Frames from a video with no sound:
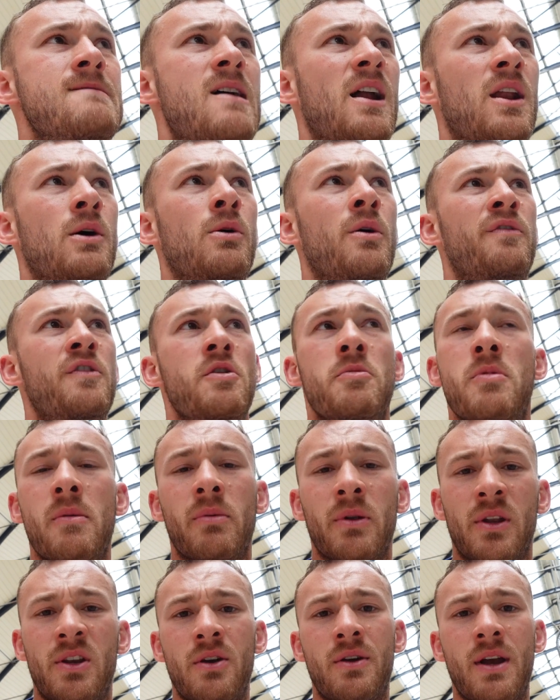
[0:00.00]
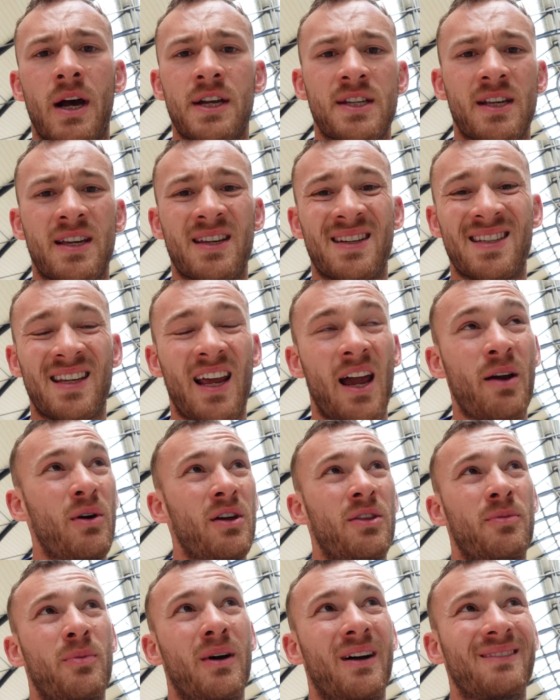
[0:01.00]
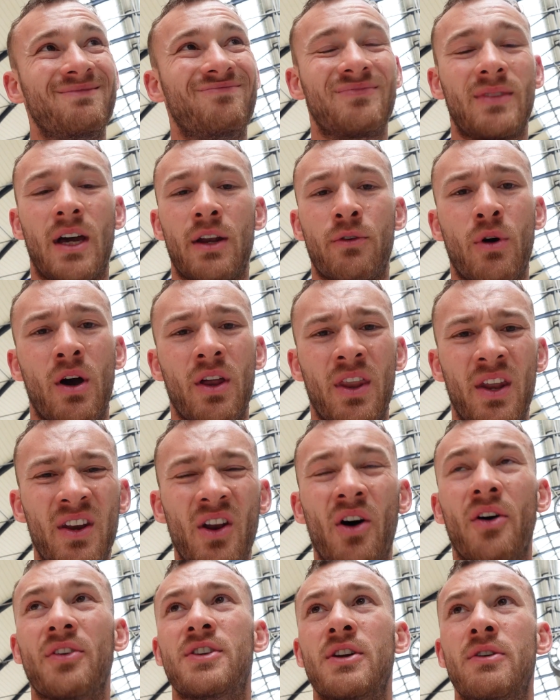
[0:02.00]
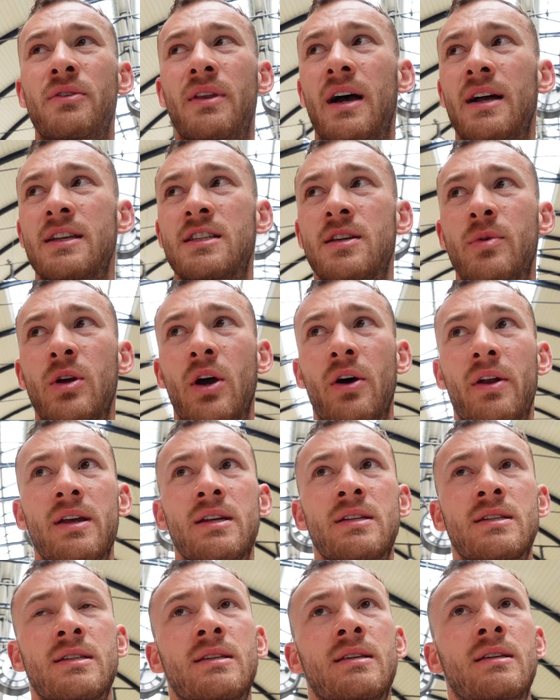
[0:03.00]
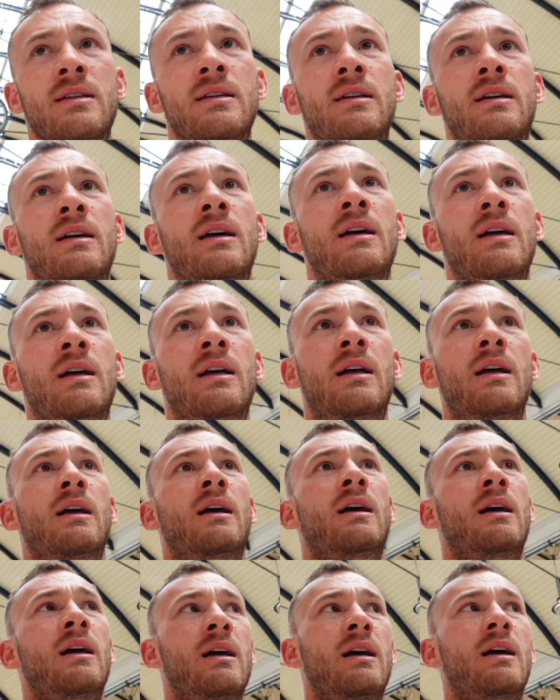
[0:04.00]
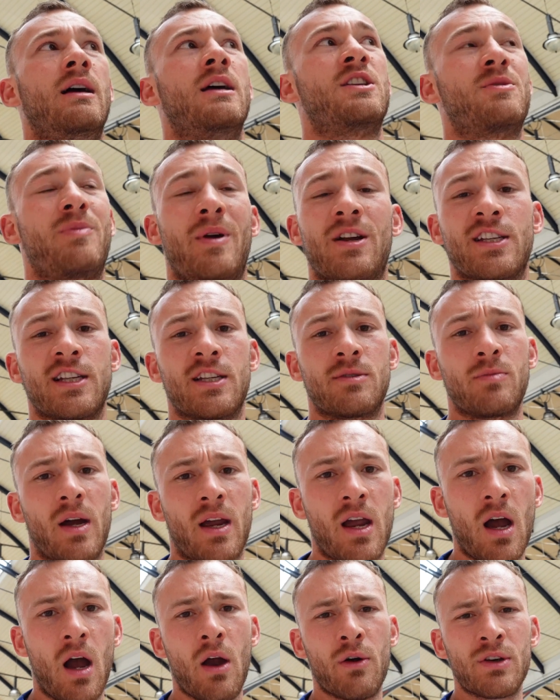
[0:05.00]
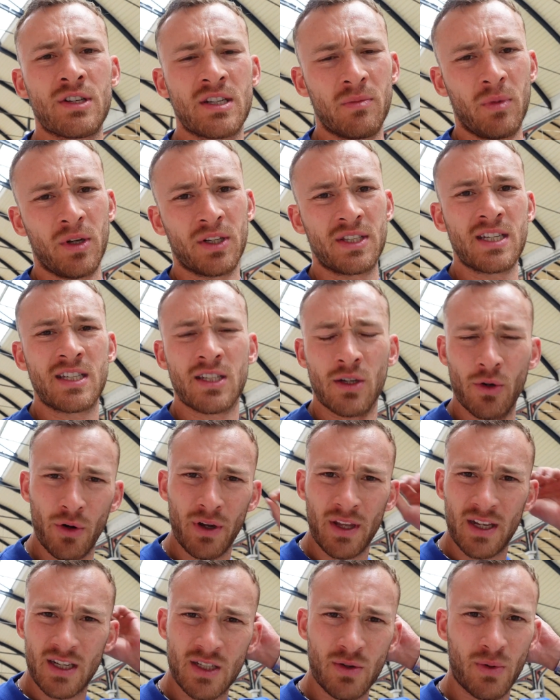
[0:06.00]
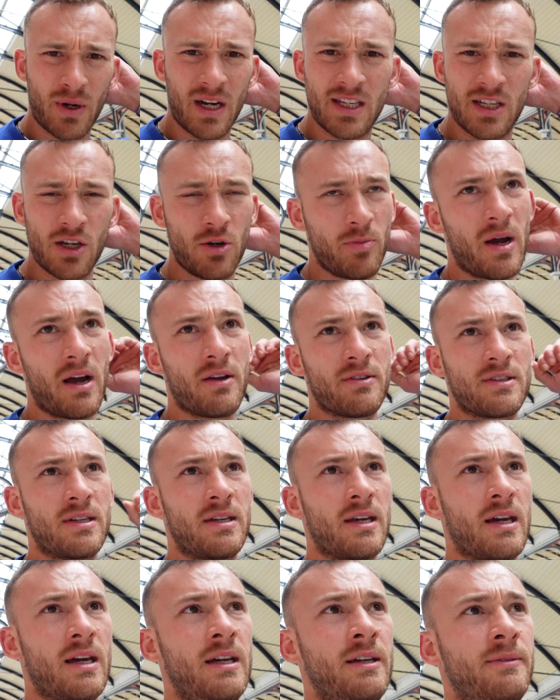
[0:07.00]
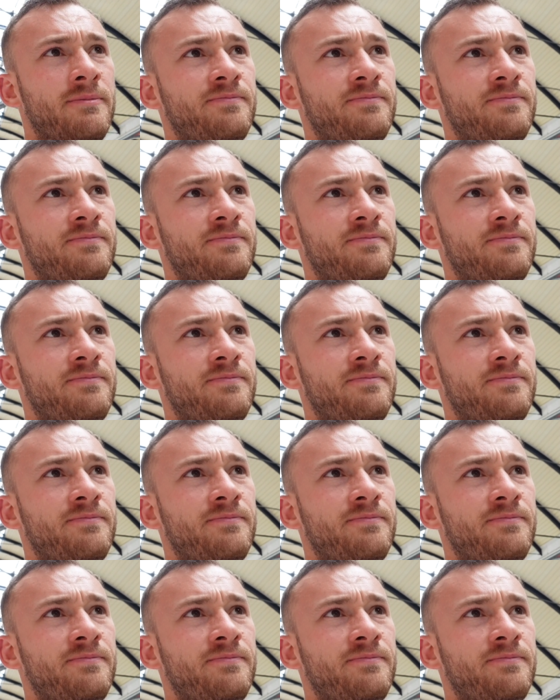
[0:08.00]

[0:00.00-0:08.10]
I know a few people in Newcastle I could stay with, but I'd rather not do that, to be honest. Especially as my car isn't a multi-story, that's £22 a day.